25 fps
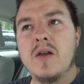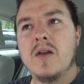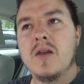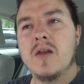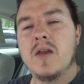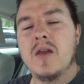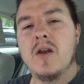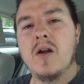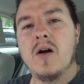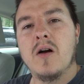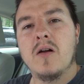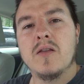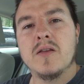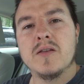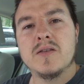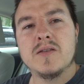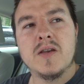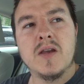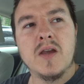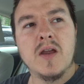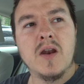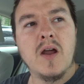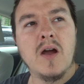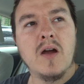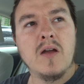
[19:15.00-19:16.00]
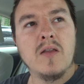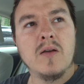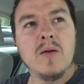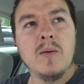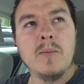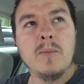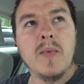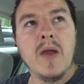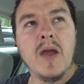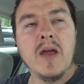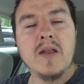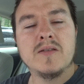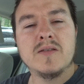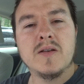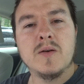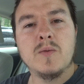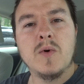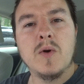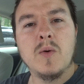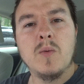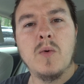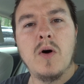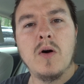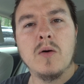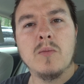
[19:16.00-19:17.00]
get all the scent out of them beds that we
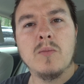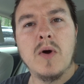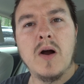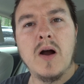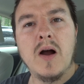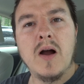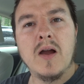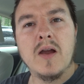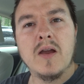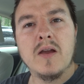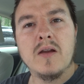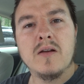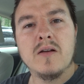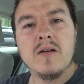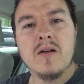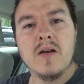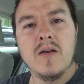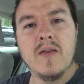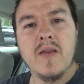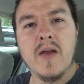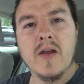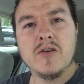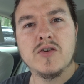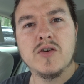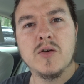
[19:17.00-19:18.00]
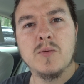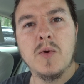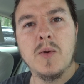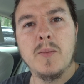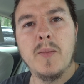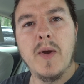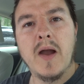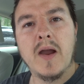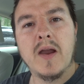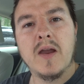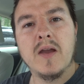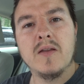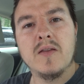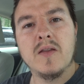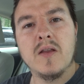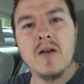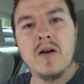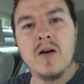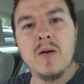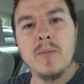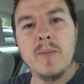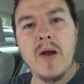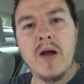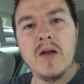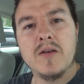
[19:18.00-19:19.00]
walk by, and they should be back in there
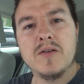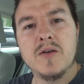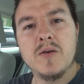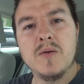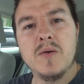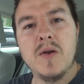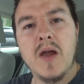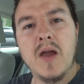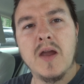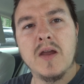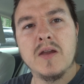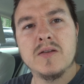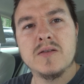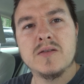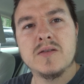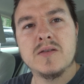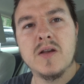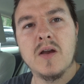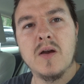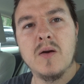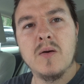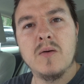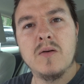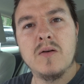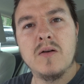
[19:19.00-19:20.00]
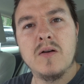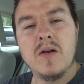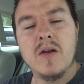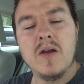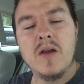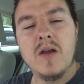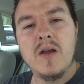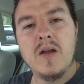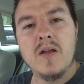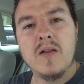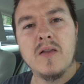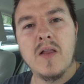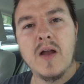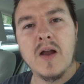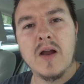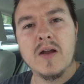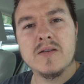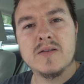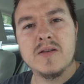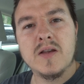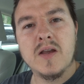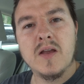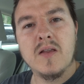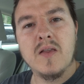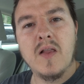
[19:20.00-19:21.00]
in about 2 days. So like I
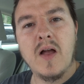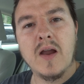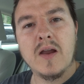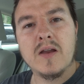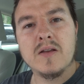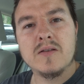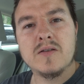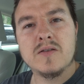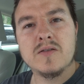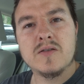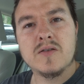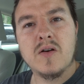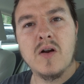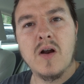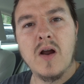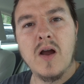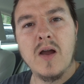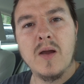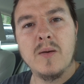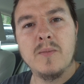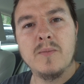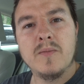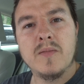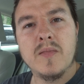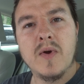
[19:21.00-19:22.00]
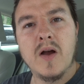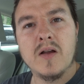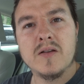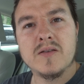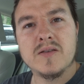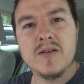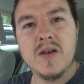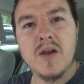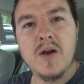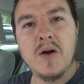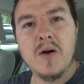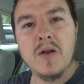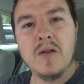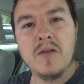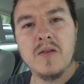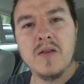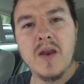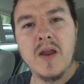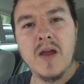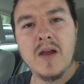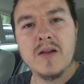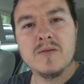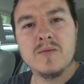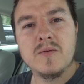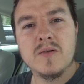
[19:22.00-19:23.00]
said, like and subscribe. I'll see y'all on the
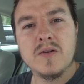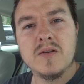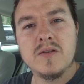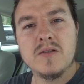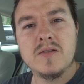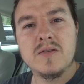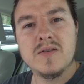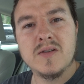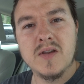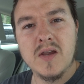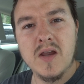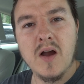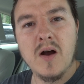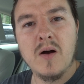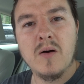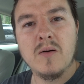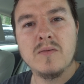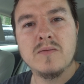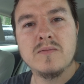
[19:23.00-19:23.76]
next one. See y'all.